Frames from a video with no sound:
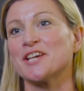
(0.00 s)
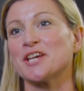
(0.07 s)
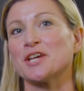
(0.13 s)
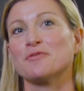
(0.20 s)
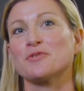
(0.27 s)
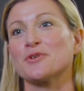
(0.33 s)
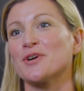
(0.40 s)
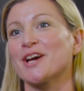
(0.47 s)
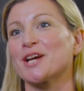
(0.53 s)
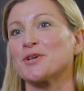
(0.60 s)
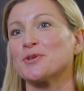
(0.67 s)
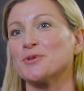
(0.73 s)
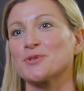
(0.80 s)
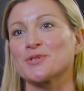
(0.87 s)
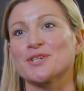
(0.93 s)
If you're
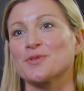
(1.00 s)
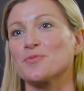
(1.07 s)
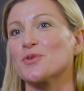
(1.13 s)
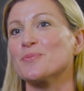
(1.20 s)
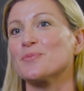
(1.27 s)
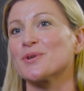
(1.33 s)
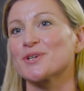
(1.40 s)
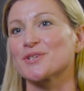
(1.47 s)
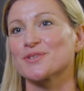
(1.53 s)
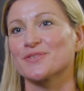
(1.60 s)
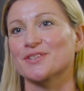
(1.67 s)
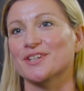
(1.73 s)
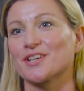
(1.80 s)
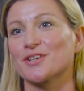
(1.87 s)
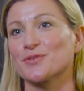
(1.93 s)
headquartered in one part
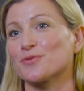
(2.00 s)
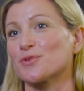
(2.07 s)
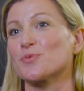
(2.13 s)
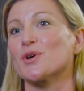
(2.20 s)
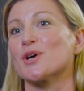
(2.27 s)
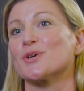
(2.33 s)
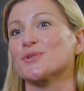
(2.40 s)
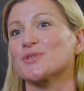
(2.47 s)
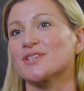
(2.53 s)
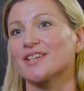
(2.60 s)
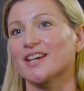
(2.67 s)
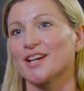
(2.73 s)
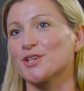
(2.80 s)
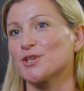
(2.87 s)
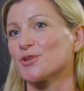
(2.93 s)
of the world
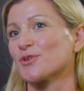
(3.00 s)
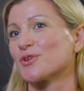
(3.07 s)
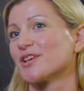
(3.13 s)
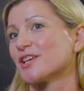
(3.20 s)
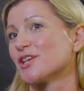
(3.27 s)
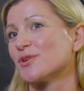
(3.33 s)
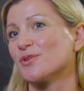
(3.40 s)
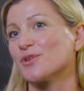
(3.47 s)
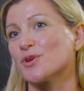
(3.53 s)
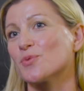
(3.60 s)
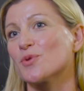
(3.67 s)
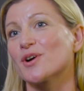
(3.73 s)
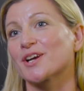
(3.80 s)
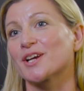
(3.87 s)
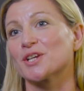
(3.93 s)
and you
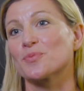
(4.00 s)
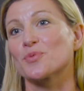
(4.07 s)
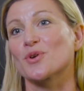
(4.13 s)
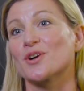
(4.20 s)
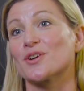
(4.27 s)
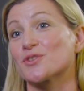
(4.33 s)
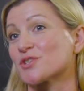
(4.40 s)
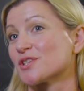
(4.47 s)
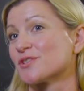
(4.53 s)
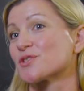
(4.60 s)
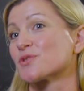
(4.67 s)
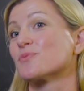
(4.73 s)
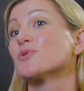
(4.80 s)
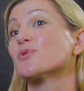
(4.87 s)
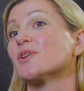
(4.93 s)
work in a branch in a
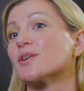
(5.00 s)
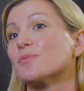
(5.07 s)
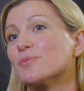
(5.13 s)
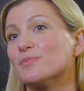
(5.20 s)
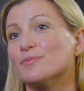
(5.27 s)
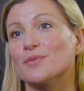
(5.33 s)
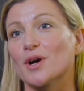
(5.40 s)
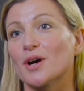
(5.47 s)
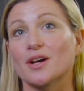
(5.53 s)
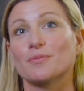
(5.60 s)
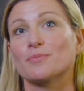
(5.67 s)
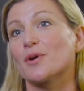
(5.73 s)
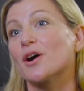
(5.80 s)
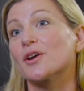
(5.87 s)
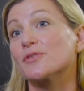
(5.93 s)
smaller
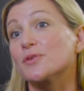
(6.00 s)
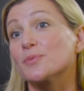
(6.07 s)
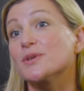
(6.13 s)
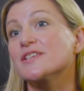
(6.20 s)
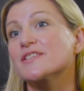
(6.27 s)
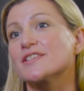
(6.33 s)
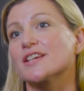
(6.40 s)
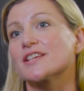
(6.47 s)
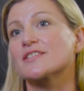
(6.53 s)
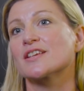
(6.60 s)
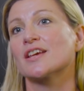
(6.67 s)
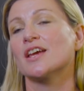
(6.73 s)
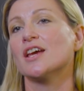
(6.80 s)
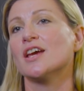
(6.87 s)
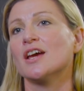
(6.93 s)
part of the business,
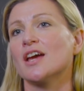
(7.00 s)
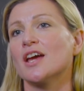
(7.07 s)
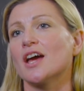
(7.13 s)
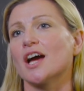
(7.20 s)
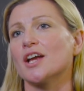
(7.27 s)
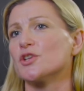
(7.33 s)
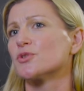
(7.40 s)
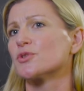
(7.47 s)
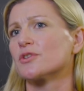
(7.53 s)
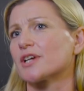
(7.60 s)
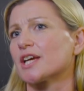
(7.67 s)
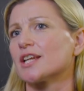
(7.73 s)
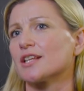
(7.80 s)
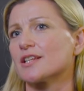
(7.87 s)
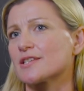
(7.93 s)
and you're not
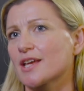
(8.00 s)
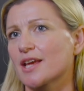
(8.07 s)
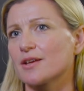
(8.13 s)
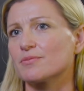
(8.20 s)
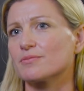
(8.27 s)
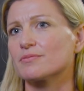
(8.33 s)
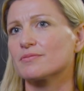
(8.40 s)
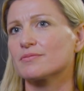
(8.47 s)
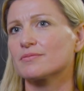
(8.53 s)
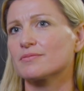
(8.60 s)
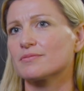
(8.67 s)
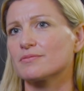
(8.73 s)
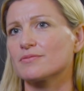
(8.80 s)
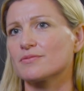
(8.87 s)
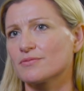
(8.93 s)
getting
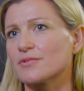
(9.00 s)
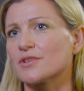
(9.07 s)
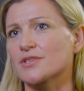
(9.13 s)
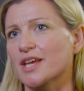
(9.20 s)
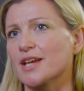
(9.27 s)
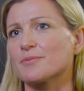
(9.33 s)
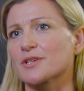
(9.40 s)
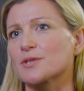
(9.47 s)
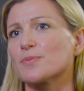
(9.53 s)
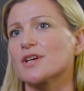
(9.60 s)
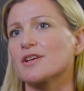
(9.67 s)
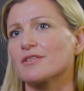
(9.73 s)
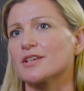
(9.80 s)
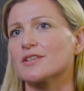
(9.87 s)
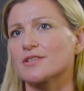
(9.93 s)
the same
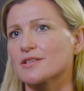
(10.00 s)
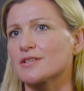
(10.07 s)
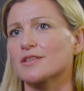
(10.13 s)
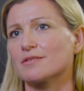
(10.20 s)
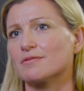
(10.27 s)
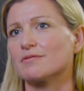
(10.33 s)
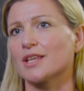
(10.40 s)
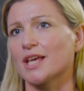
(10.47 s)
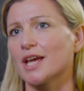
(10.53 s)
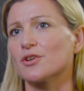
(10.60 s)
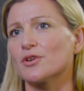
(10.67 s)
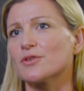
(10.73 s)
experience as the head